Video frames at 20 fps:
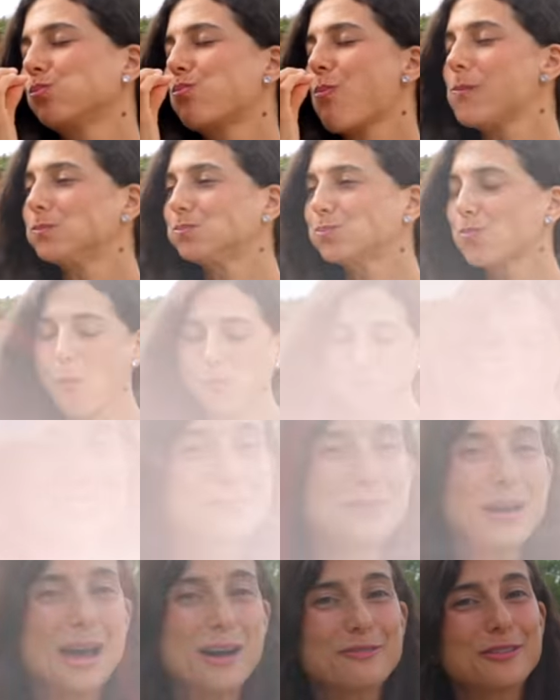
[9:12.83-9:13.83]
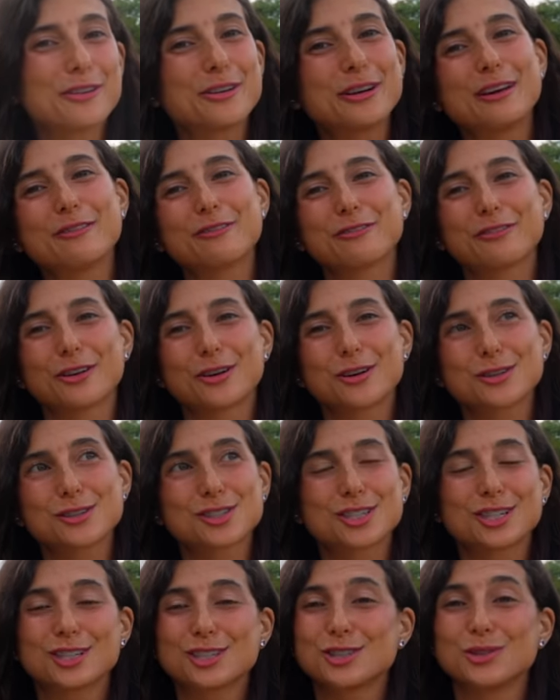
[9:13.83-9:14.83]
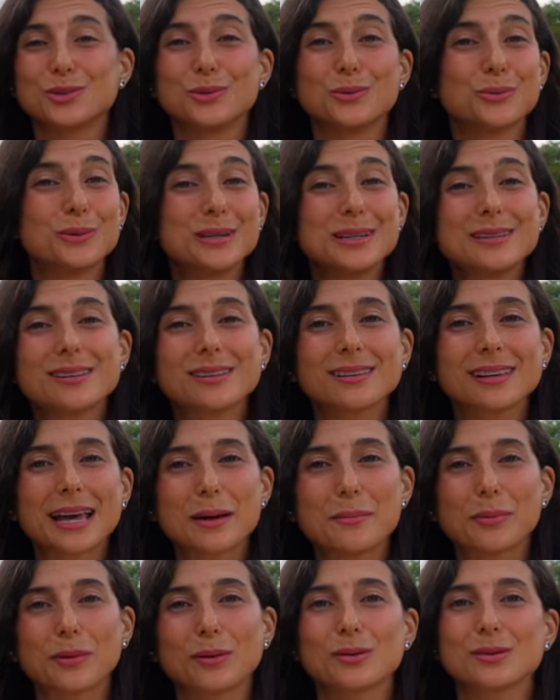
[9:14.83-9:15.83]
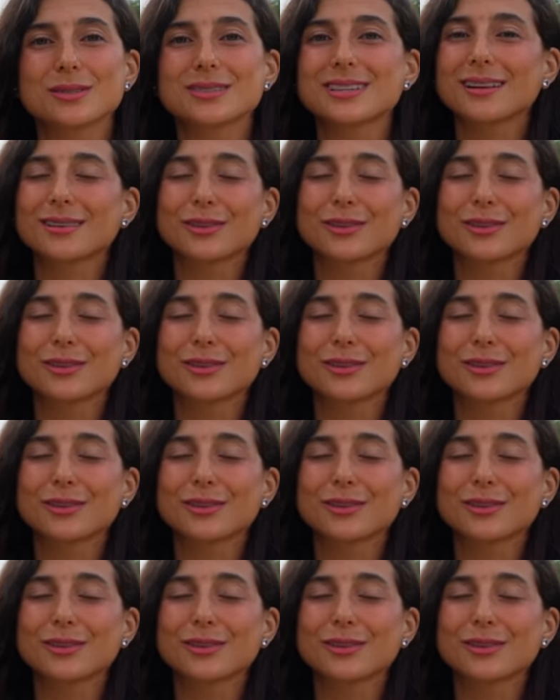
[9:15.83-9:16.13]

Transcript: It takes some effort at first to read the labels,